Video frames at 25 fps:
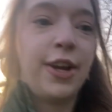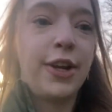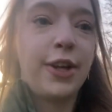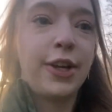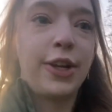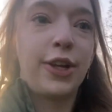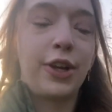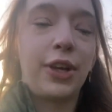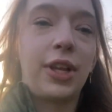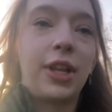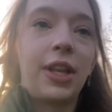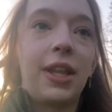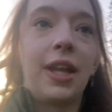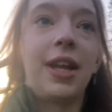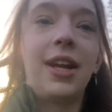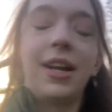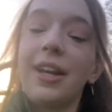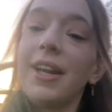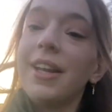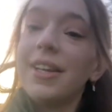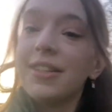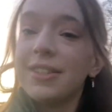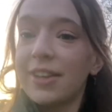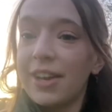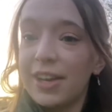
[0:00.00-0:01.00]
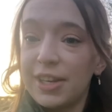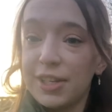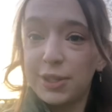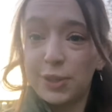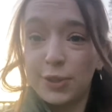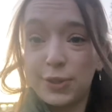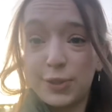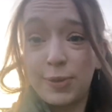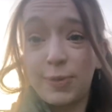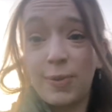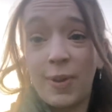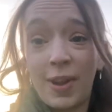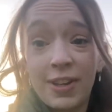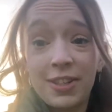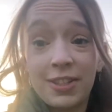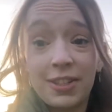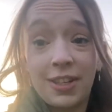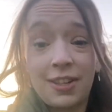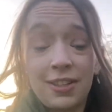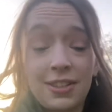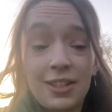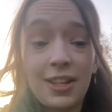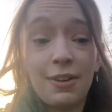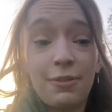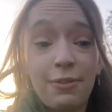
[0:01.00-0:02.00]
good thing is I actually got some nice
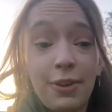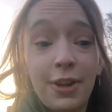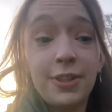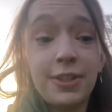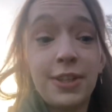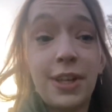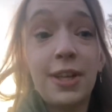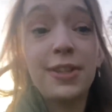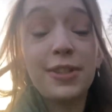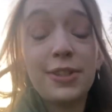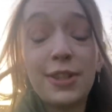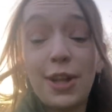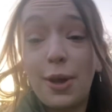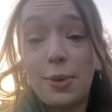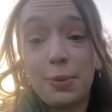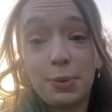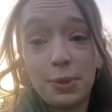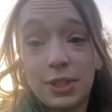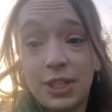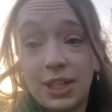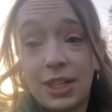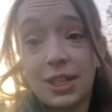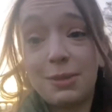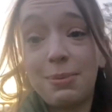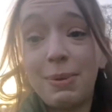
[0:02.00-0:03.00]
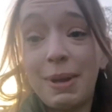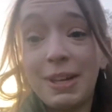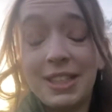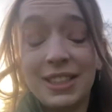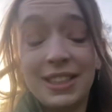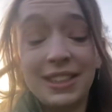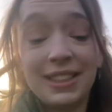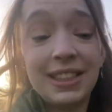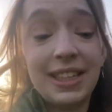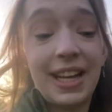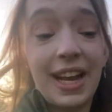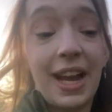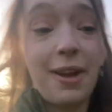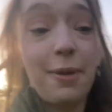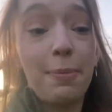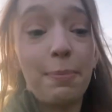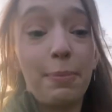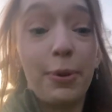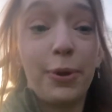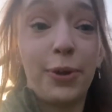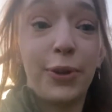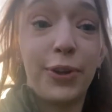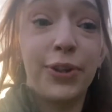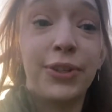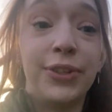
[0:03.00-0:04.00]
sunset photos that I wasn't expecting to get,
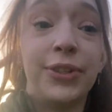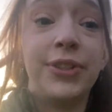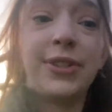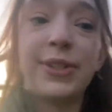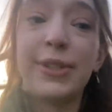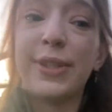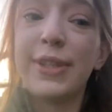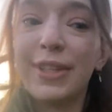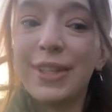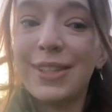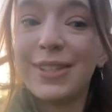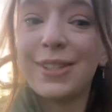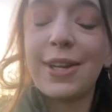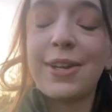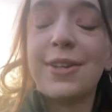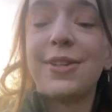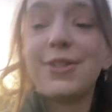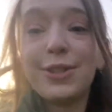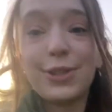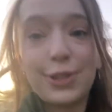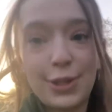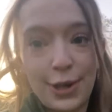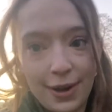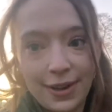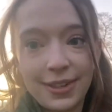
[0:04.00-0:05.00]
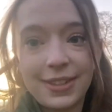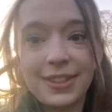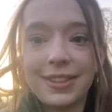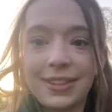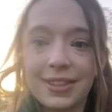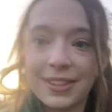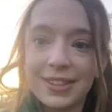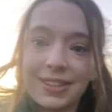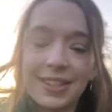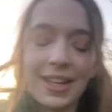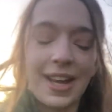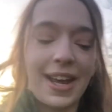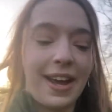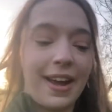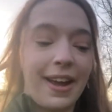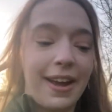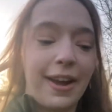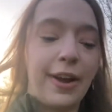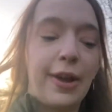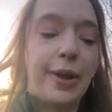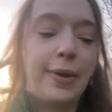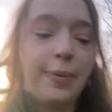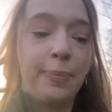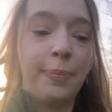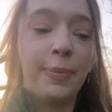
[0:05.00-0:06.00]
because the sun started to set,
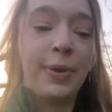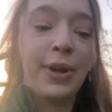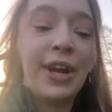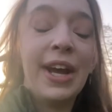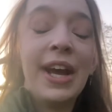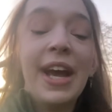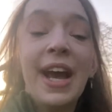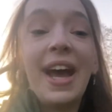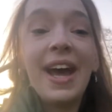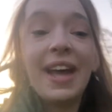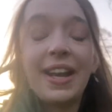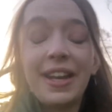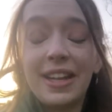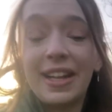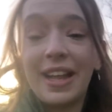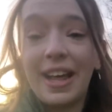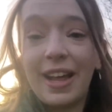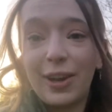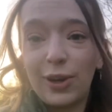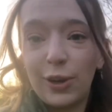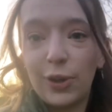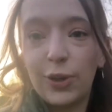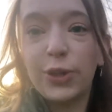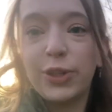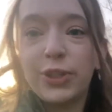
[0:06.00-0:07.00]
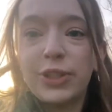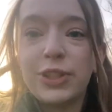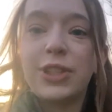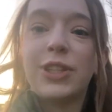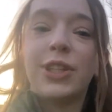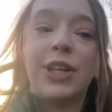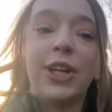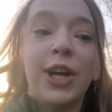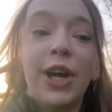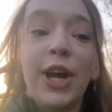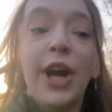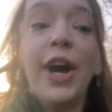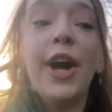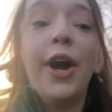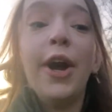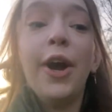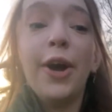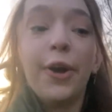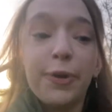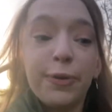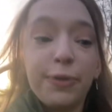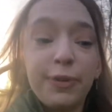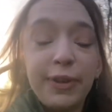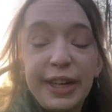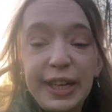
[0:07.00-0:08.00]
and that looks
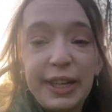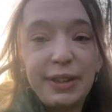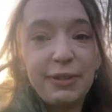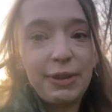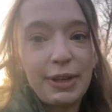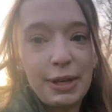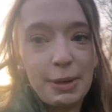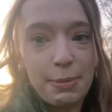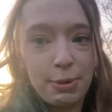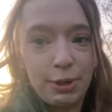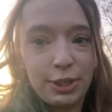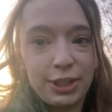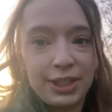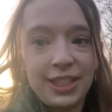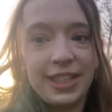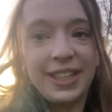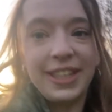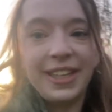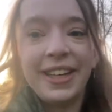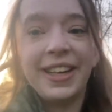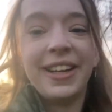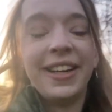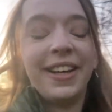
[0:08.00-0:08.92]
really, really pretty